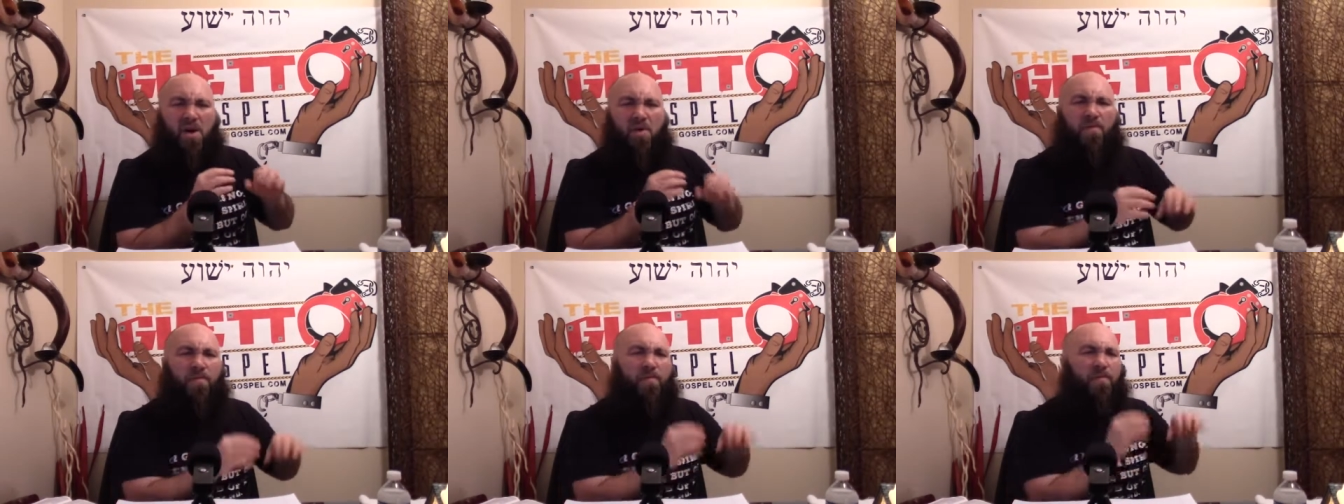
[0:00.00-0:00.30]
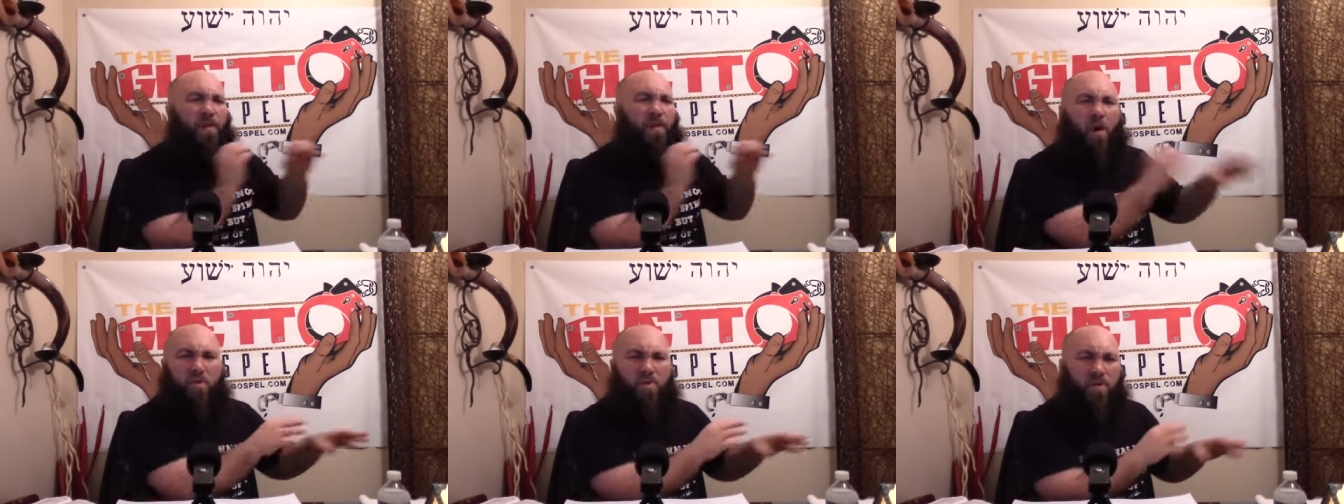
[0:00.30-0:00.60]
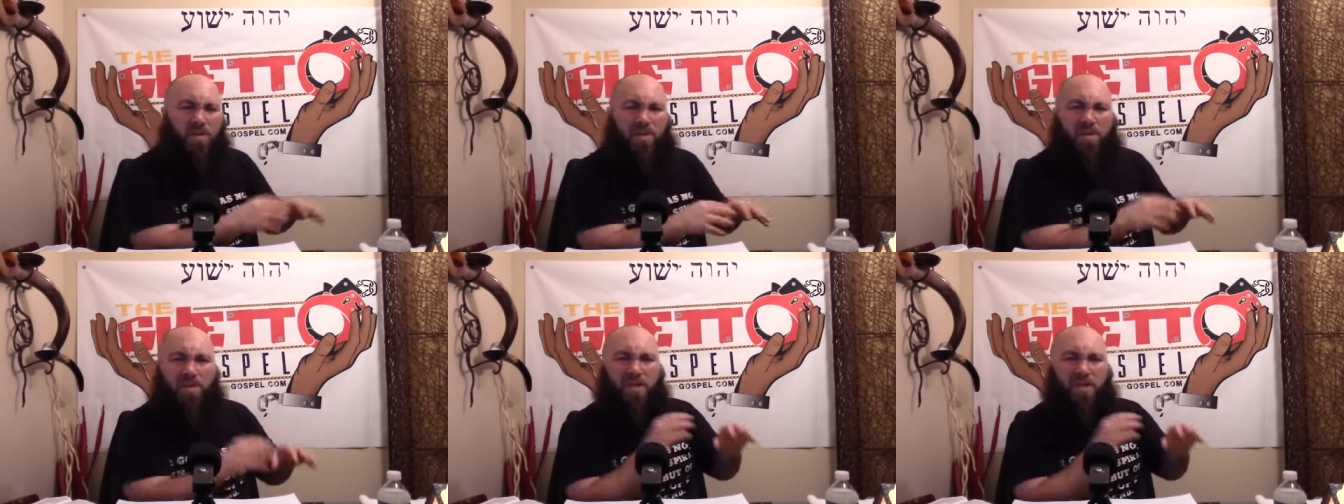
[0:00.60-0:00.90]

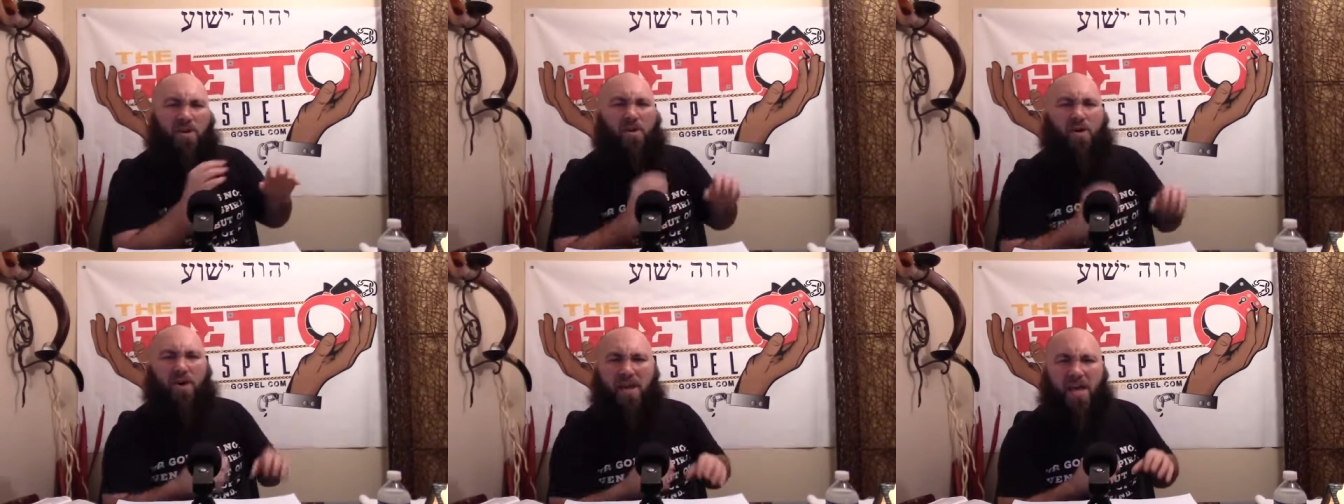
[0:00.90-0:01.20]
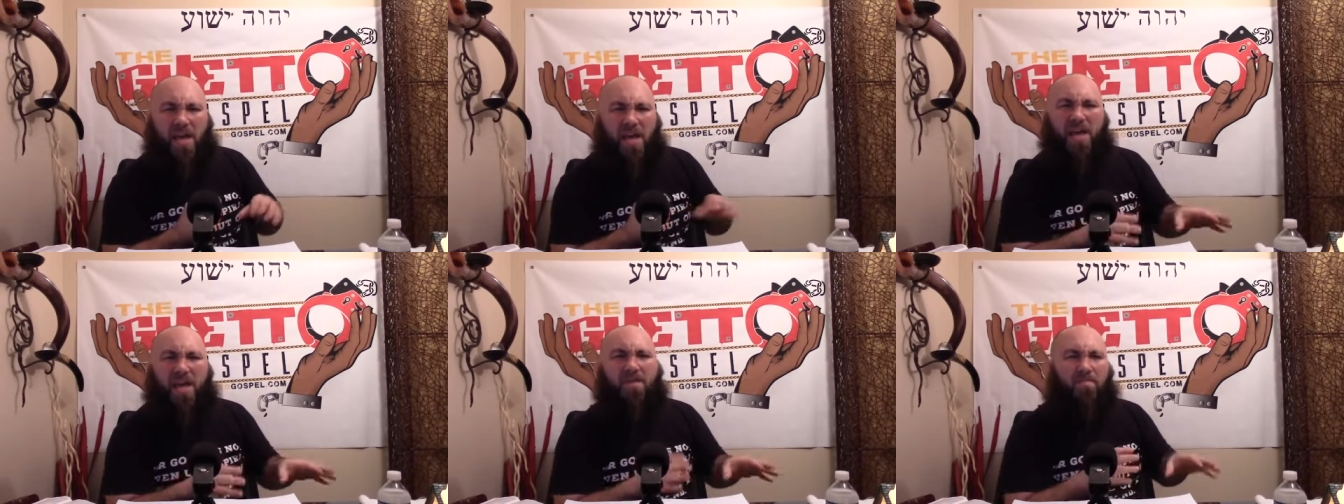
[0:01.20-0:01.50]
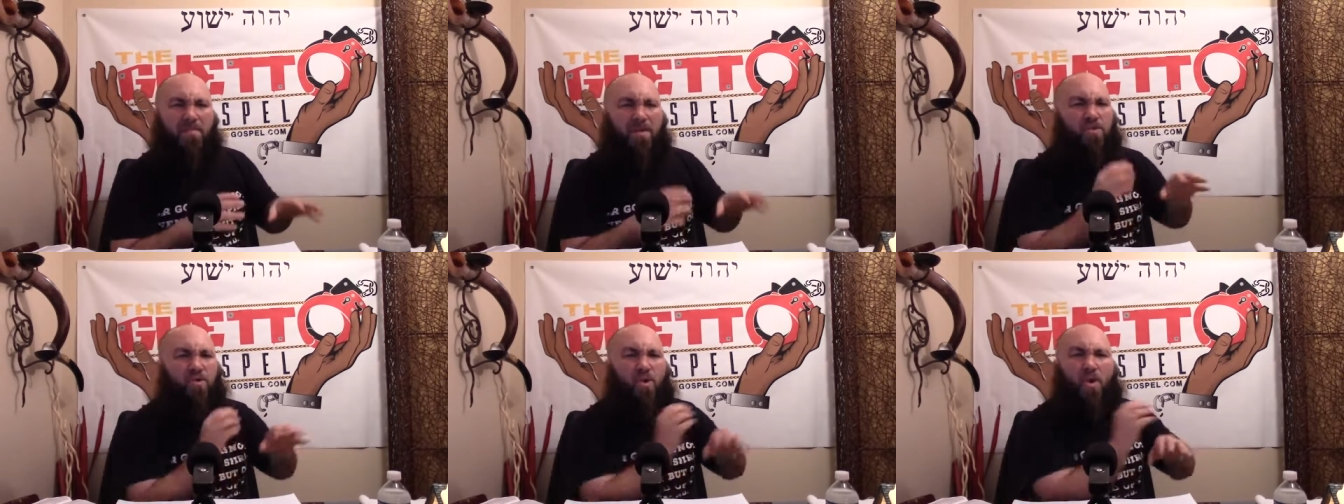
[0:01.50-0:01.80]
Focusing on
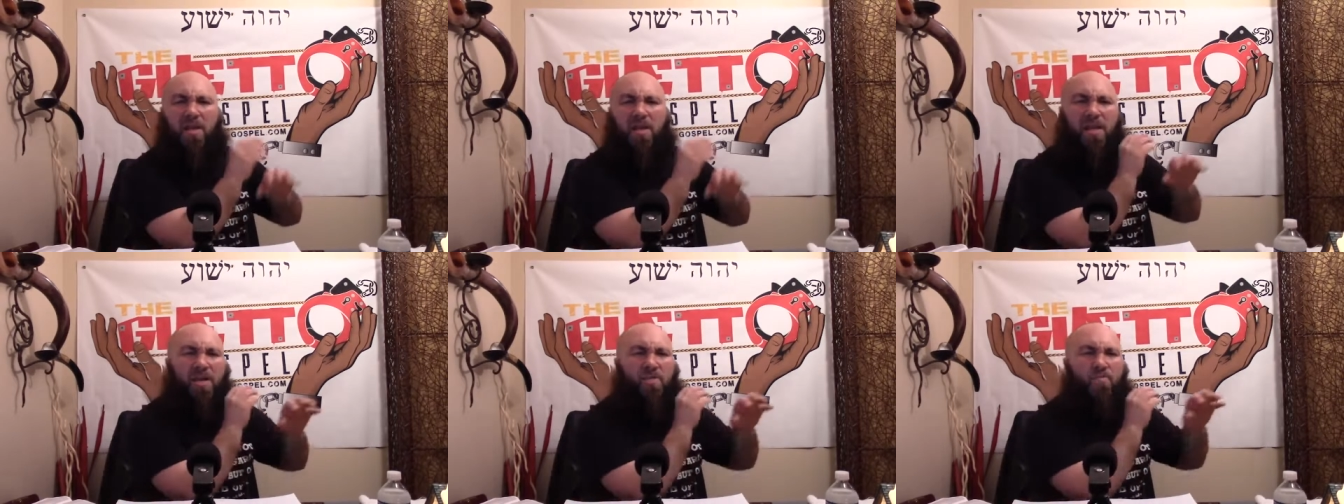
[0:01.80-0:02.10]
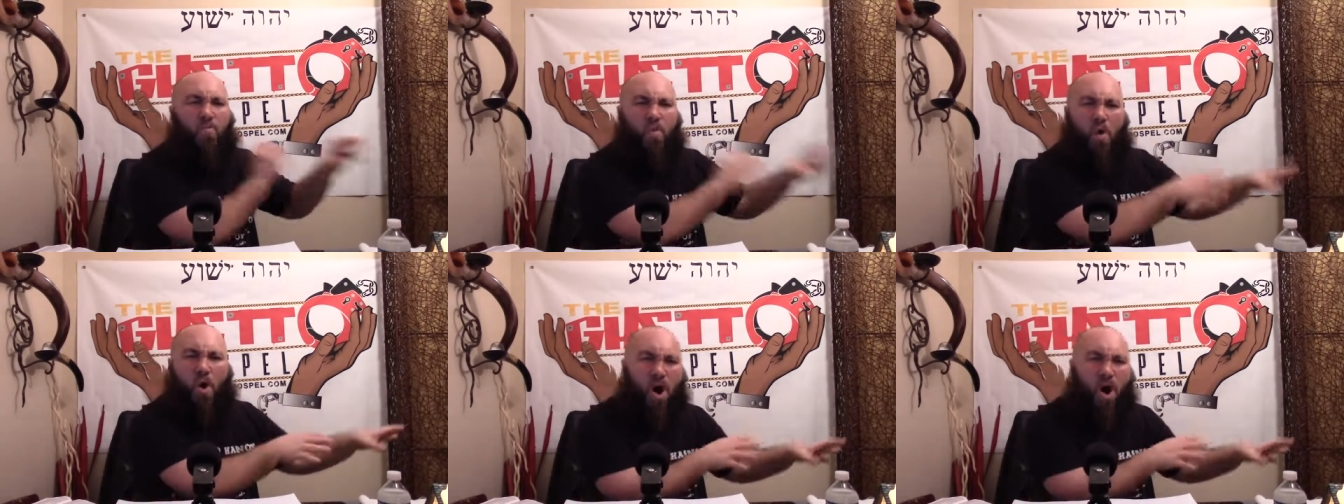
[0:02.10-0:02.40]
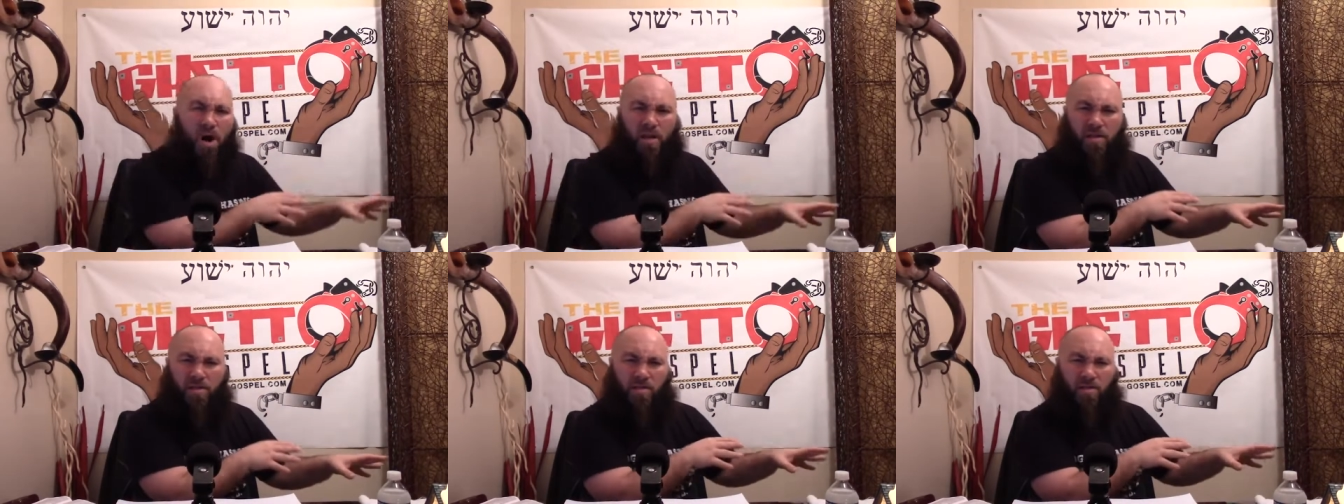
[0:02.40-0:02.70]
him is all he
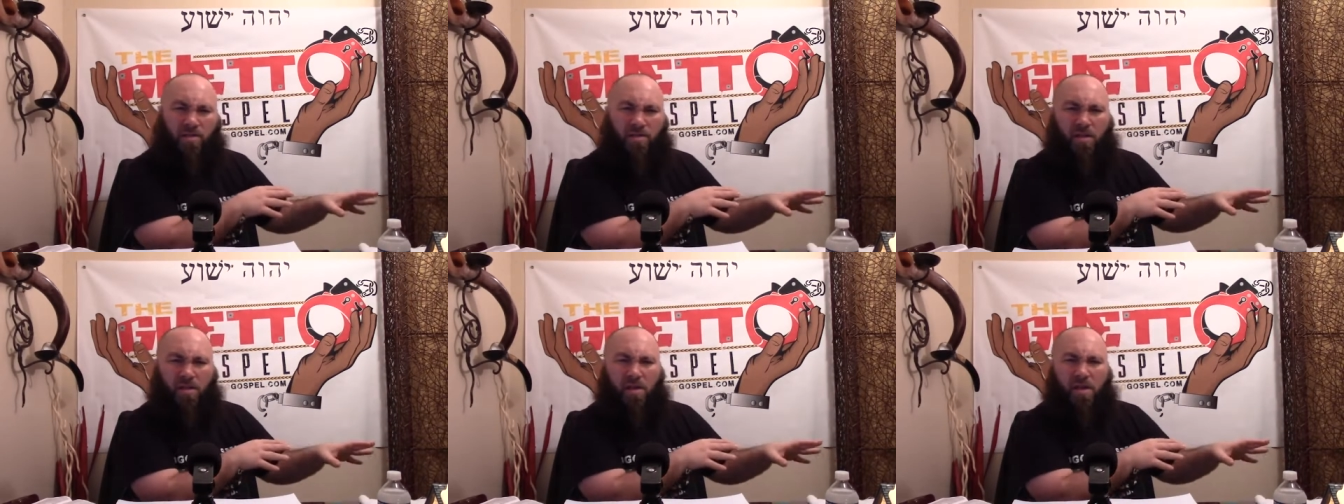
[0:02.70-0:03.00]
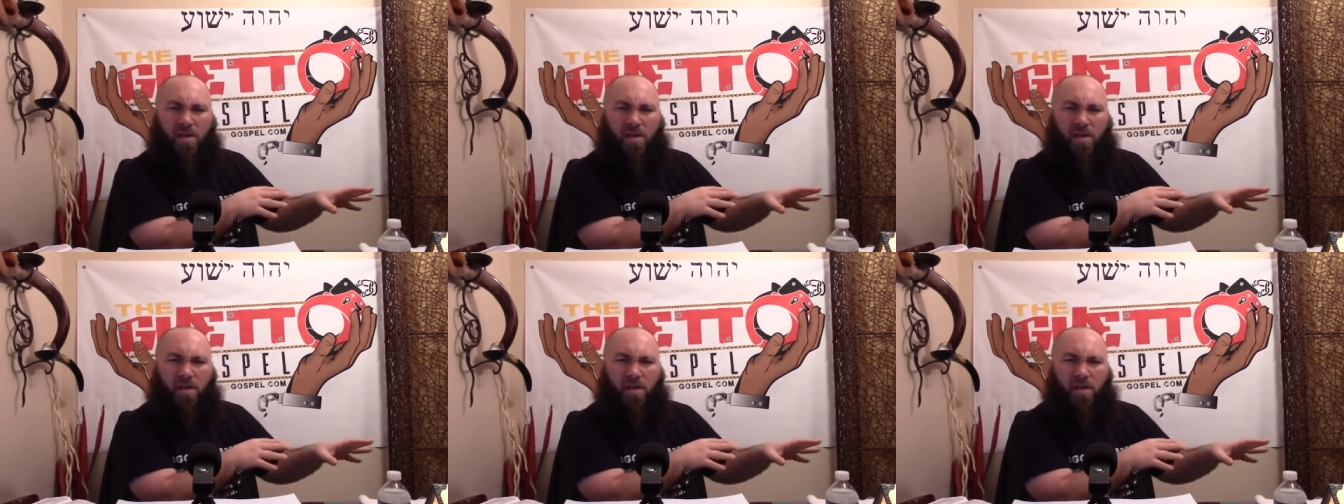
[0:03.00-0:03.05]
wants.